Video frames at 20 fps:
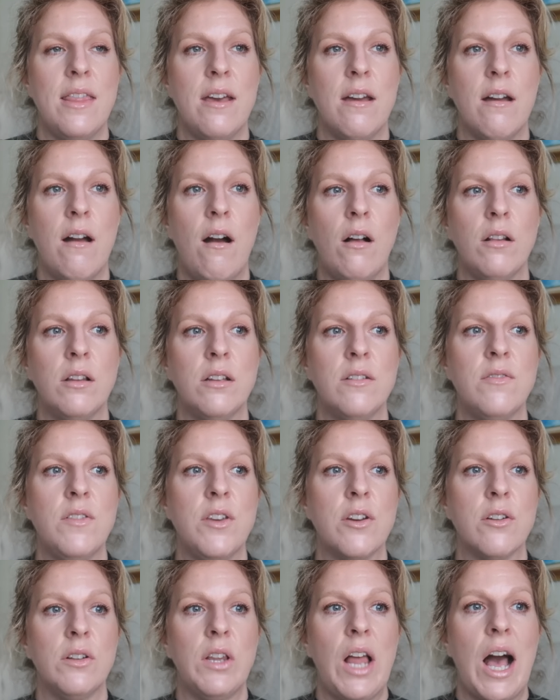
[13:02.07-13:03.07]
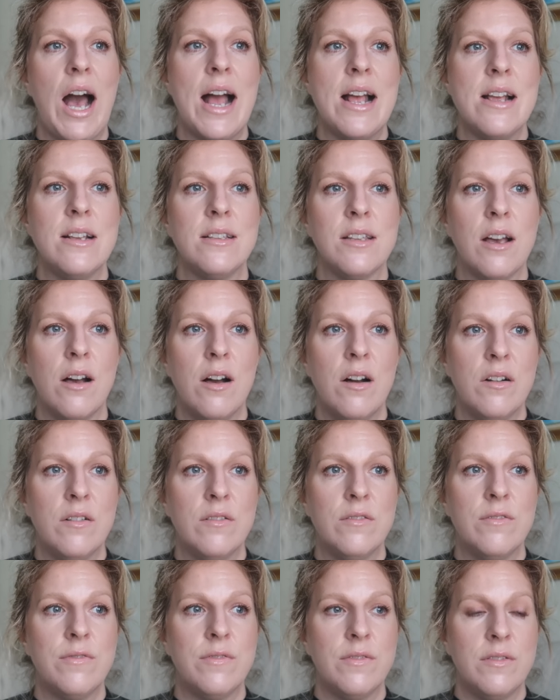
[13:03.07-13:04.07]
there, all of your lies
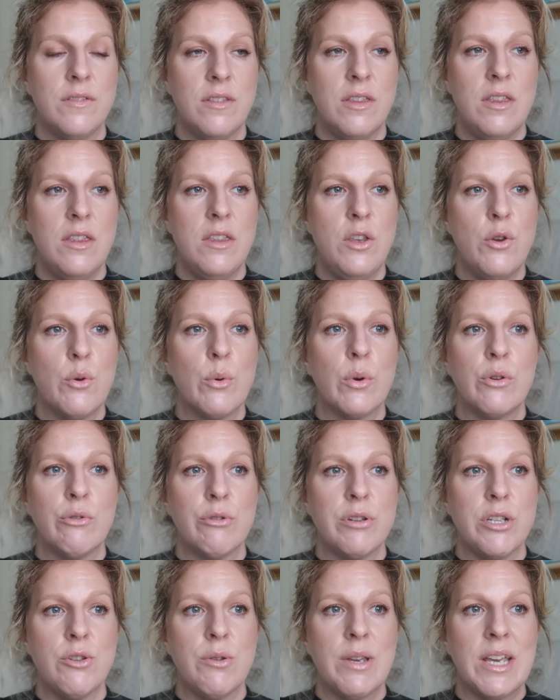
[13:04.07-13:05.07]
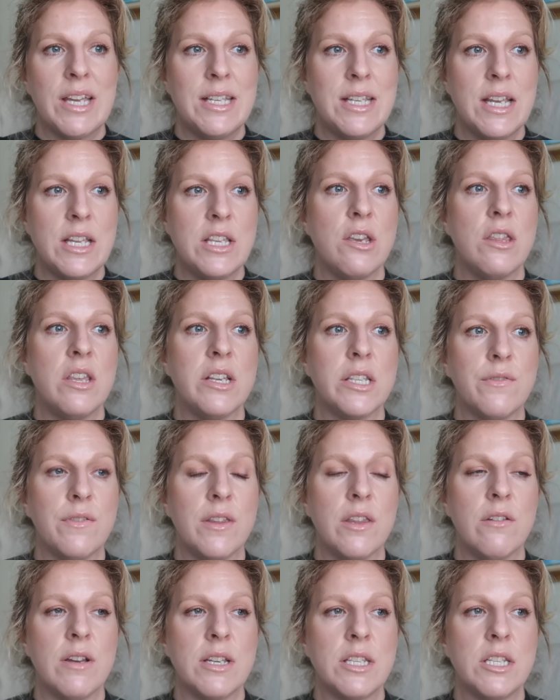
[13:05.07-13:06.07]
of you're going to continue this for
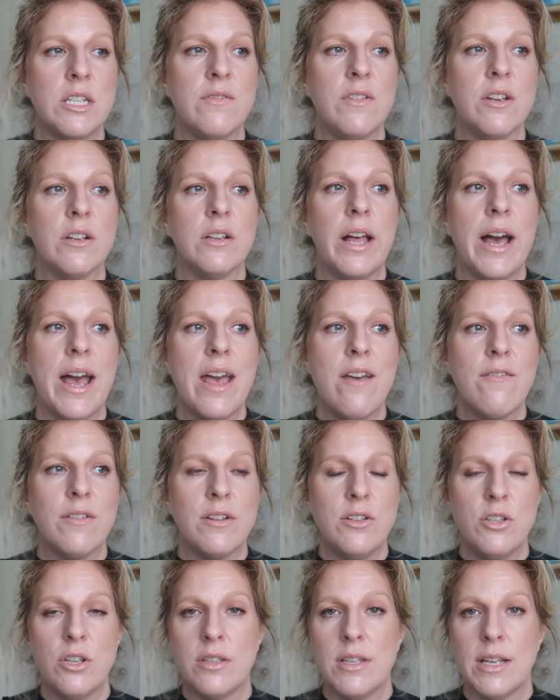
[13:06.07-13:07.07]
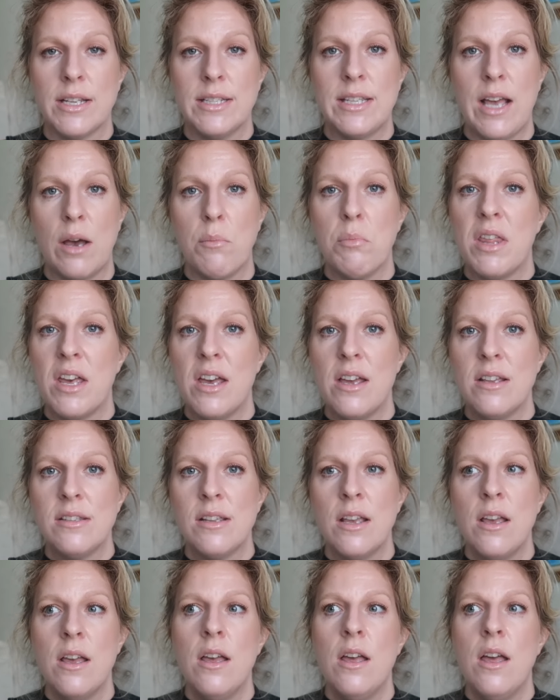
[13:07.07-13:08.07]
the rest of your life and just accept this,
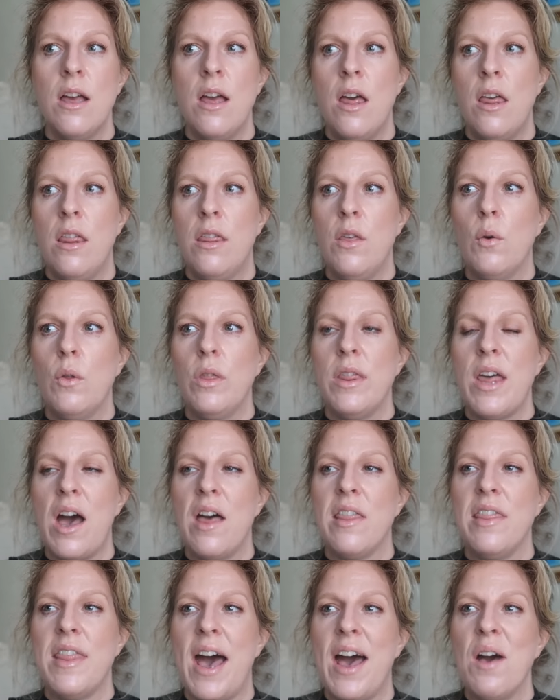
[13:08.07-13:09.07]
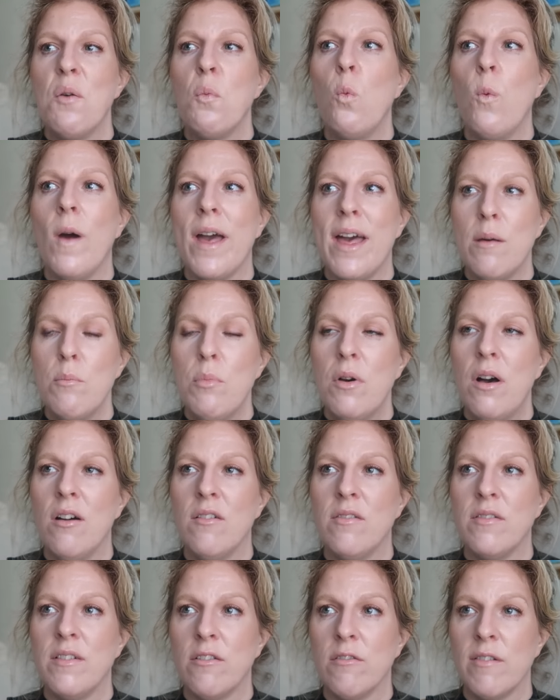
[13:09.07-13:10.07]
the, that, that web
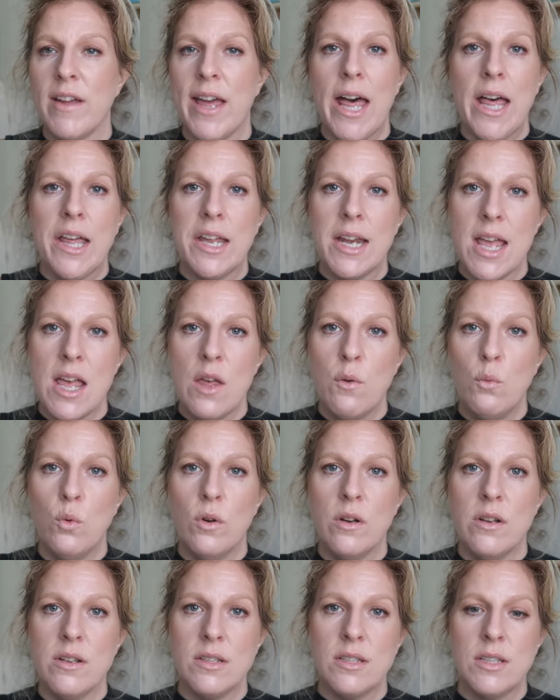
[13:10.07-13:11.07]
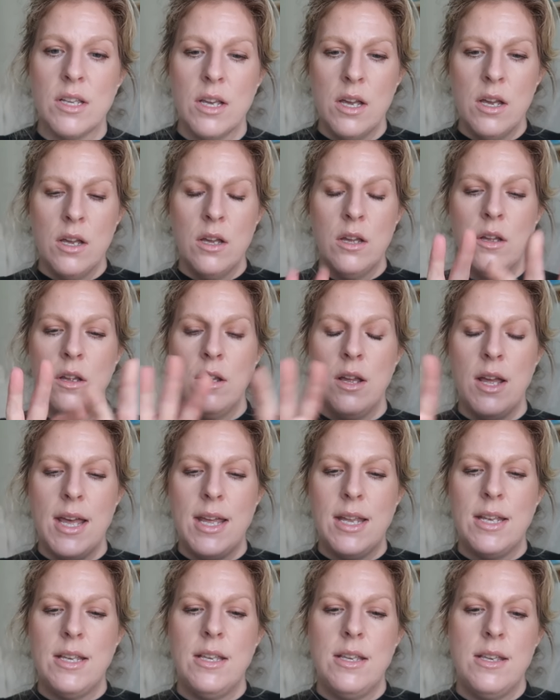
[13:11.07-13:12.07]
of reality was,
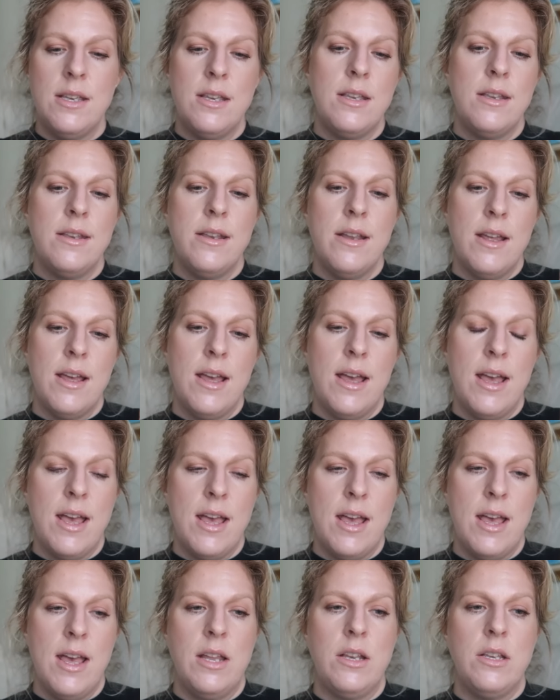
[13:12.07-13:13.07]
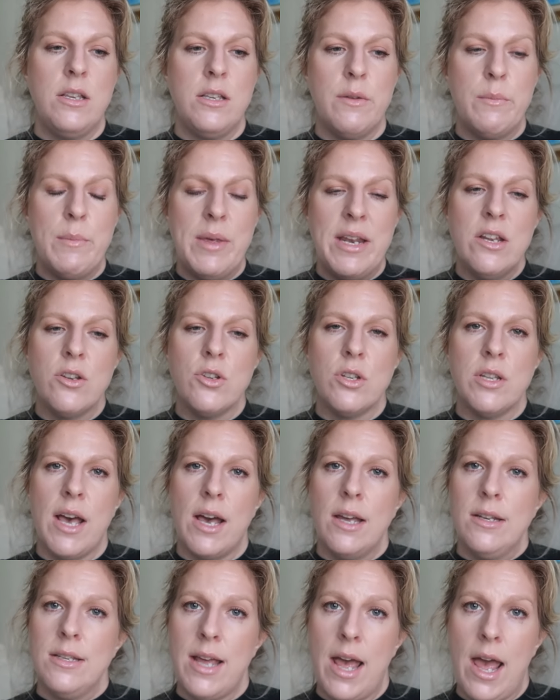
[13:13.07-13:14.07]
it, it diminished
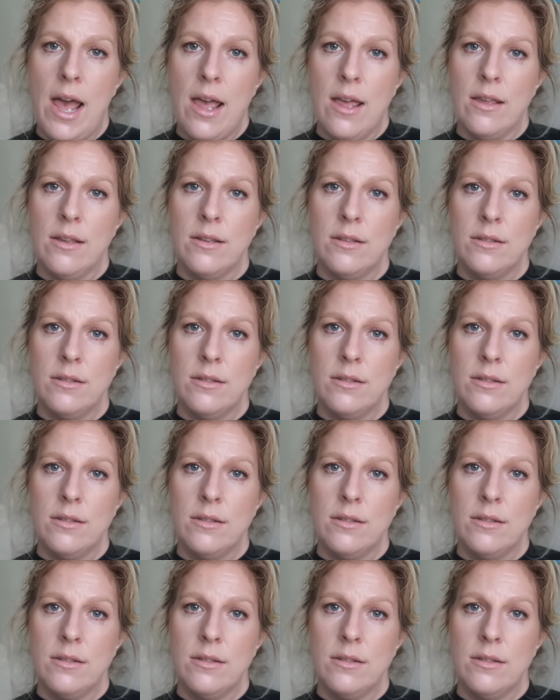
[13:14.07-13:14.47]
that day